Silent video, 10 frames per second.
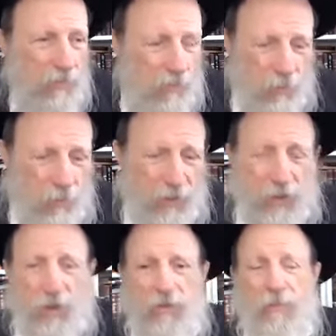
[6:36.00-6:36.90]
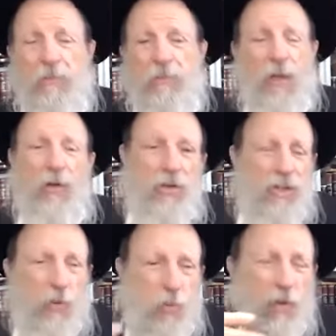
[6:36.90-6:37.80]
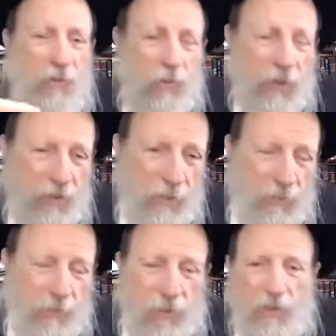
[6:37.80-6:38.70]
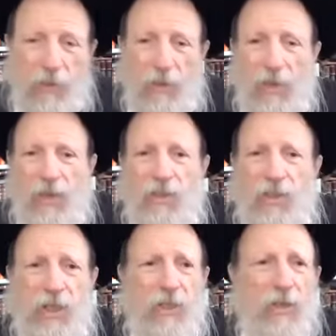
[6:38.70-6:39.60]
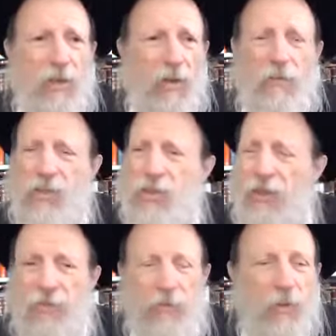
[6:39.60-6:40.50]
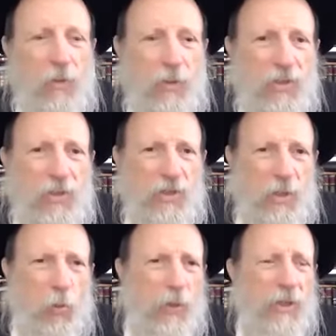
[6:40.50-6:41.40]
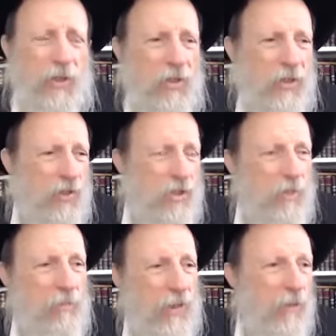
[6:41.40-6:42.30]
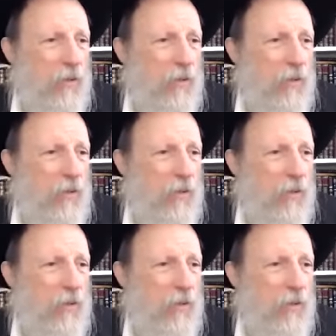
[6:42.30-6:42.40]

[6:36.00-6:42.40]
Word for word: bridge, across this river rather. And suddenly, all of a sudden, from nowhere, it starts a wind starts to blow